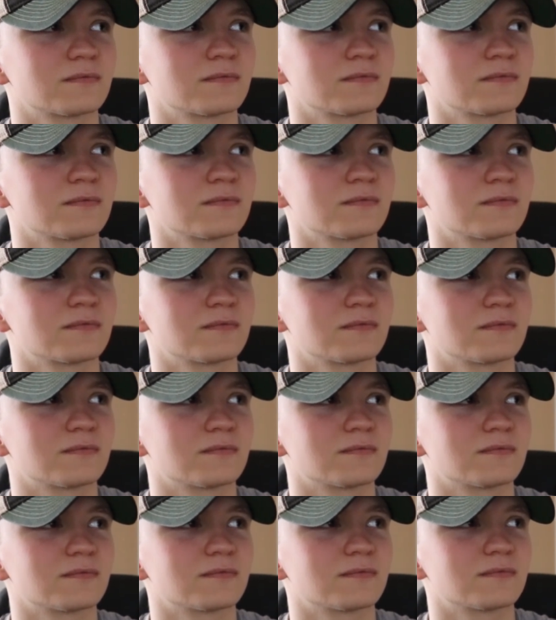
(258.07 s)

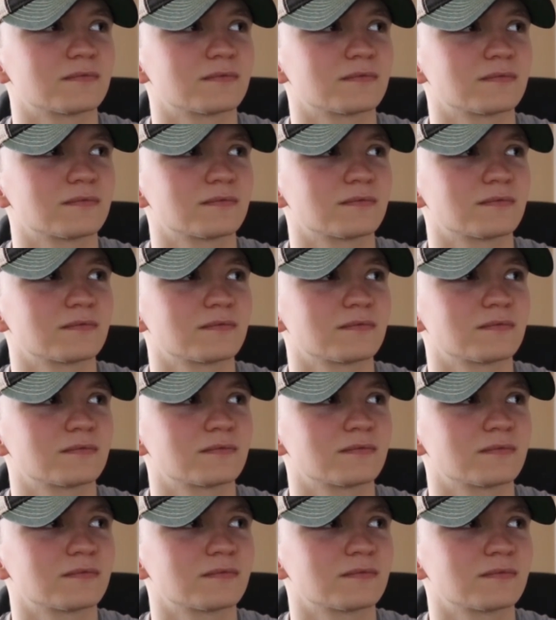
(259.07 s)

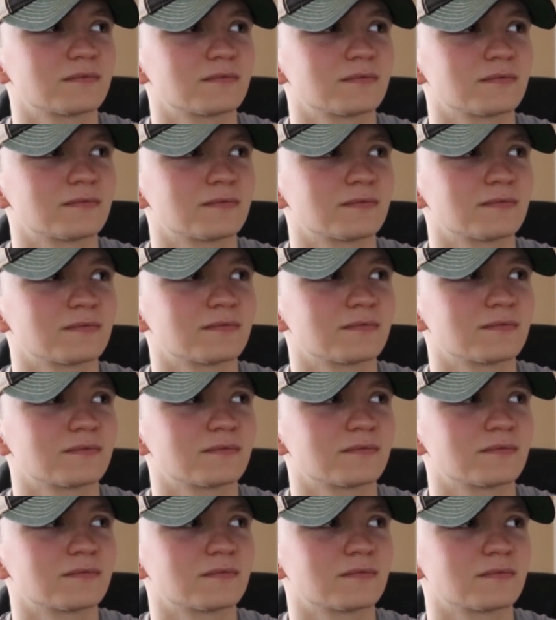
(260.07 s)

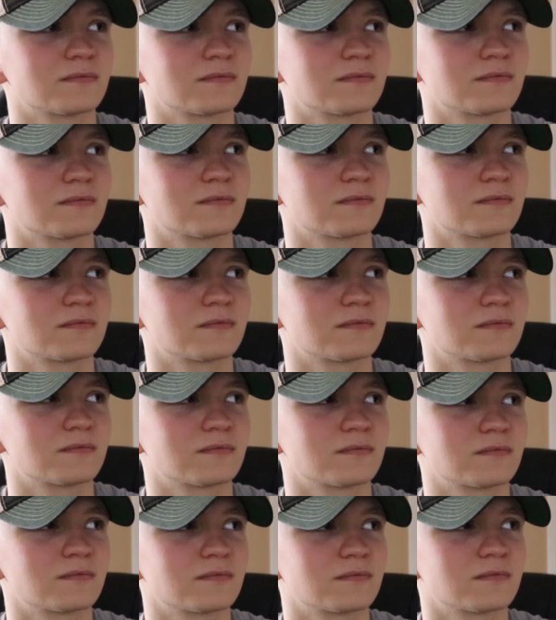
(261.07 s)

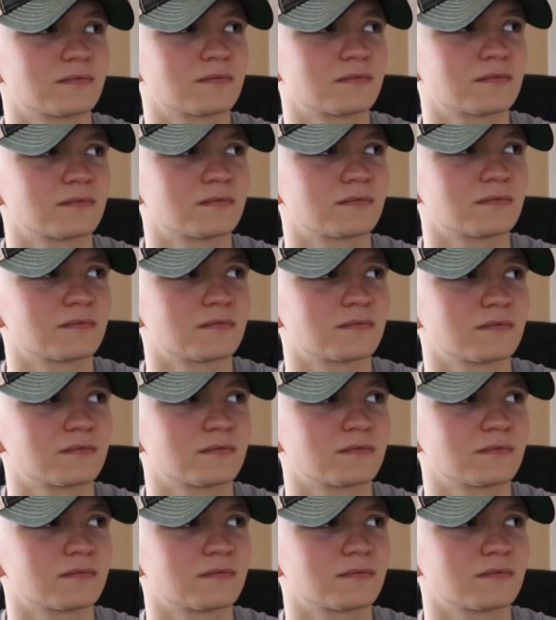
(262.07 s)
This person isn't speaking.